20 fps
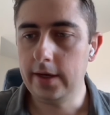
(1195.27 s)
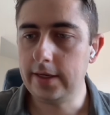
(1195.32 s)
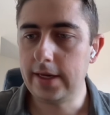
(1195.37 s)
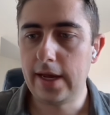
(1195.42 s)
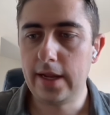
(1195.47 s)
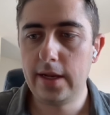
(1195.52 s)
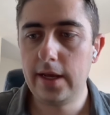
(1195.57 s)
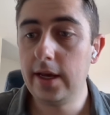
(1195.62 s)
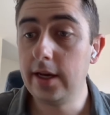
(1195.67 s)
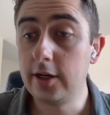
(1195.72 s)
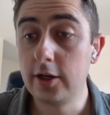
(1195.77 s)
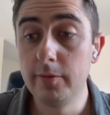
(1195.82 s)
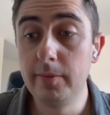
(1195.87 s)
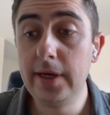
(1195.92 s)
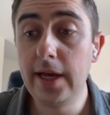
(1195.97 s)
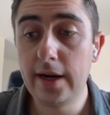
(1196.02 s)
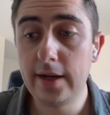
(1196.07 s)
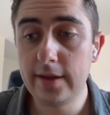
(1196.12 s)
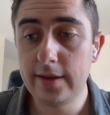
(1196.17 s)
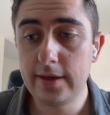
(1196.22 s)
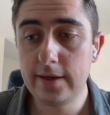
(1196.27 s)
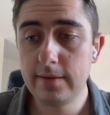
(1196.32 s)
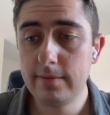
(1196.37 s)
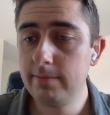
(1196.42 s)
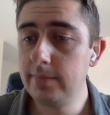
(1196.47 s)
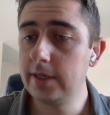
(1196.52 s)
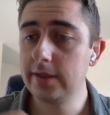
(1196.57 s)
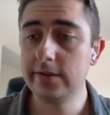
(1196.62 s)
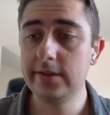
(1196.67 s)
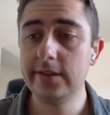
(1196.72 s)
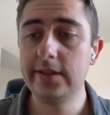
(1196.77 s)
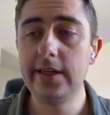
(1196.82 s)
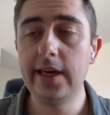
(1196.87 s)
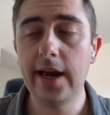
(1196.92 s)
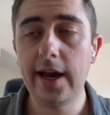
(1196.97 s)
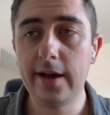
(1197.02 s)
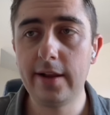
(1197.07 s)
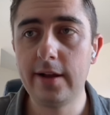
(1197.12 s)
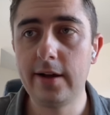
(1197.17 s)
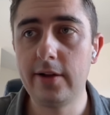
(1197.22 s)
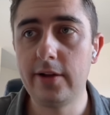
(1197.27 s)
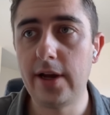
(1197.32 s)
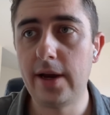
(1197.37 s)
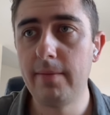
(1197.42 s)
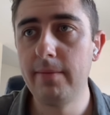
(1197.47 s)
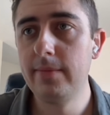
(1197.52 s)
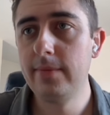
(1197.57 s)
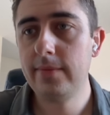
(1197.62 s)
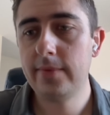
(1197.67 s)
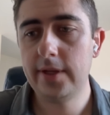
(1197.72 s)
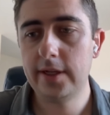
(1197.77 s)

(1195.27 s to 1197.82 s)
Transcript: Again, it could be anything because the LLM